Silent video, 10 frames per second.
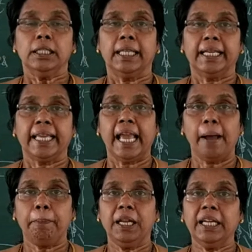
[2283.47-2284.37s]
the
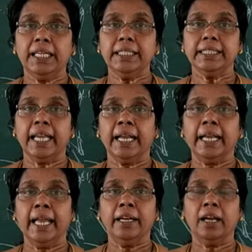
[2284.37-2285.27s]
capillaries
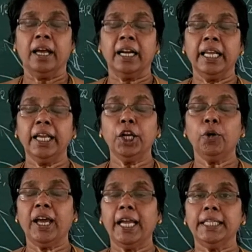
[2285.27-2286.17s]
again
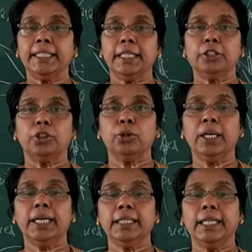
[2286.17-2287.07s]
reunited
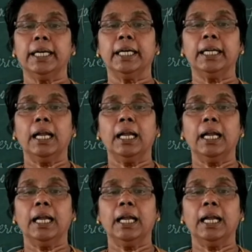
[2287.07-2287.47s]
together